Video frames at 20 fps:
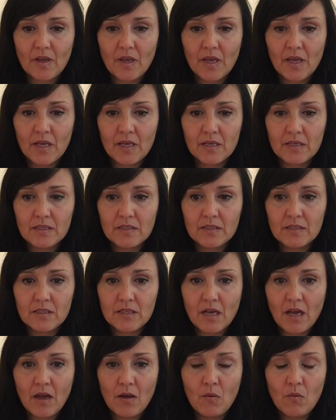And
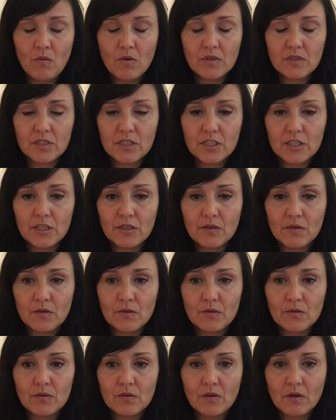I want
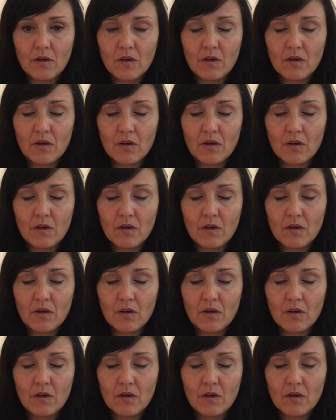to